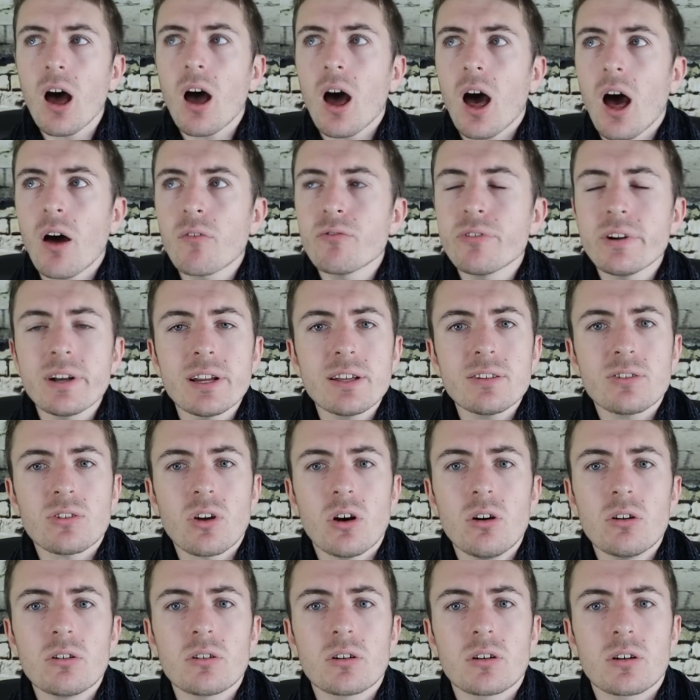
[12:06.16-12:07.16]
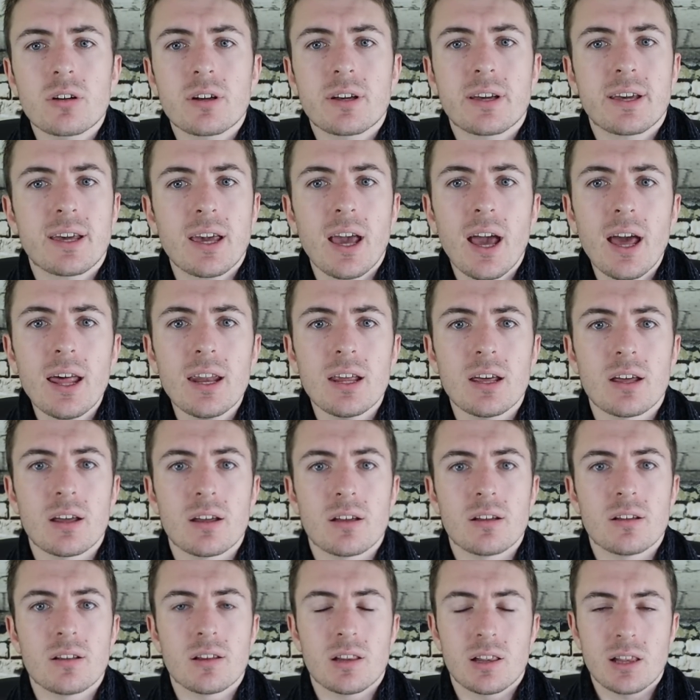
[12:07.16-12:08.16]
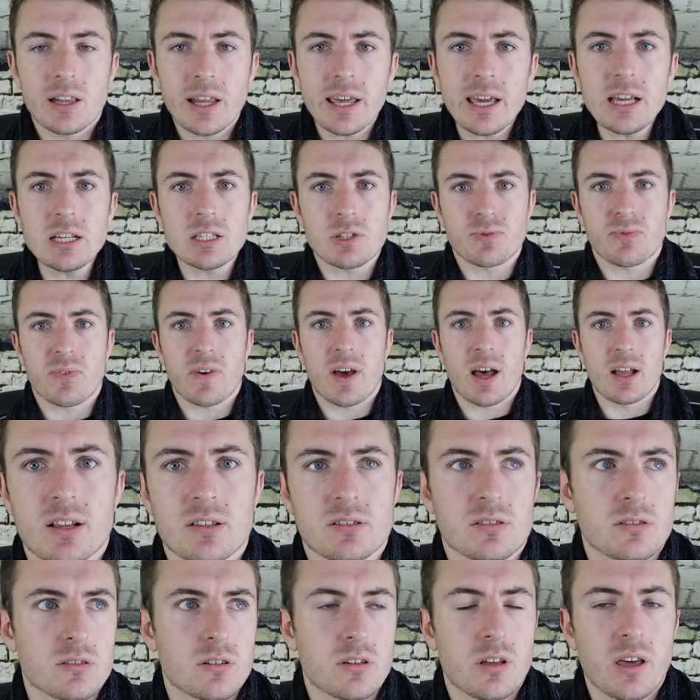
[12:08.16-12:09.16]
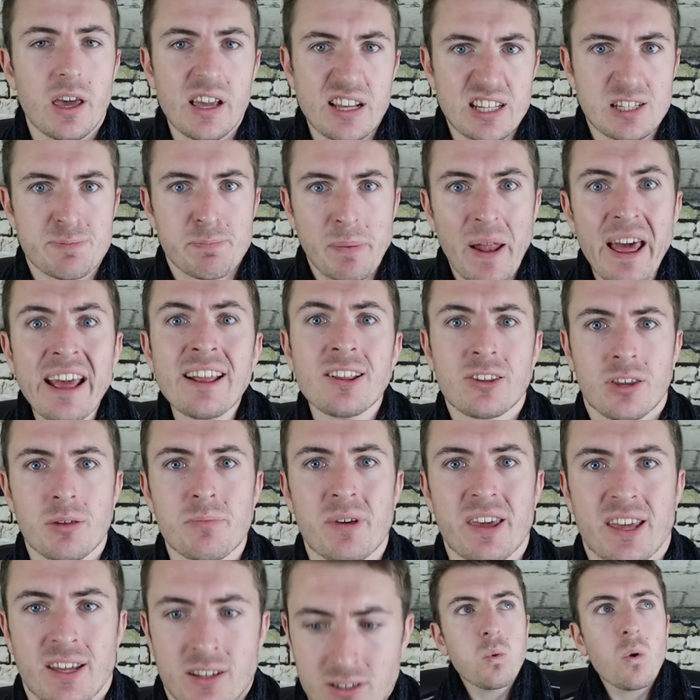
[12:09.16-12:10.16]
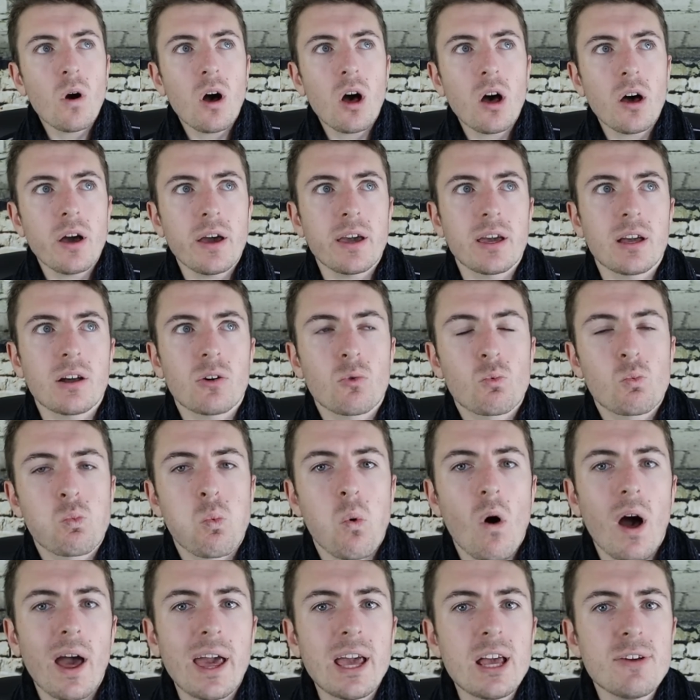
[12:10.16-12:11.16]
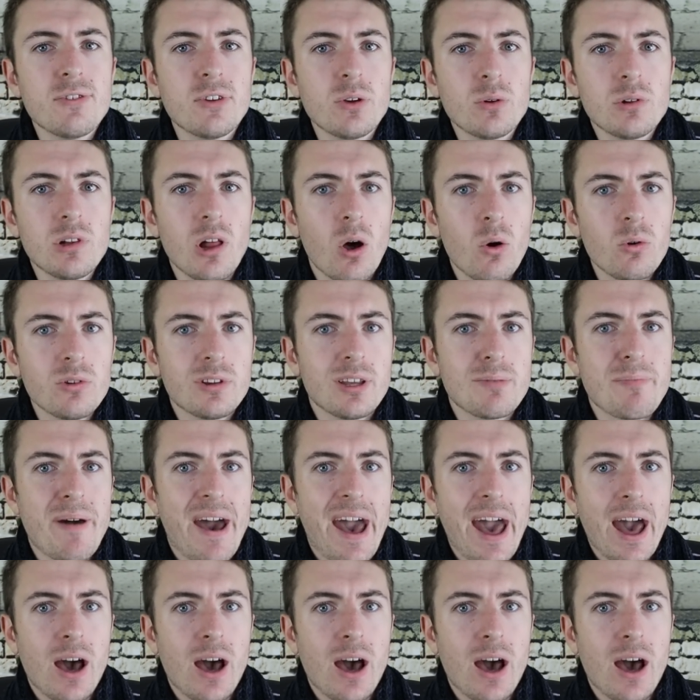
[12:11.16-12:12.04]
I really don't get it. Leeds fans, explain to me. Why? Why have you loaned him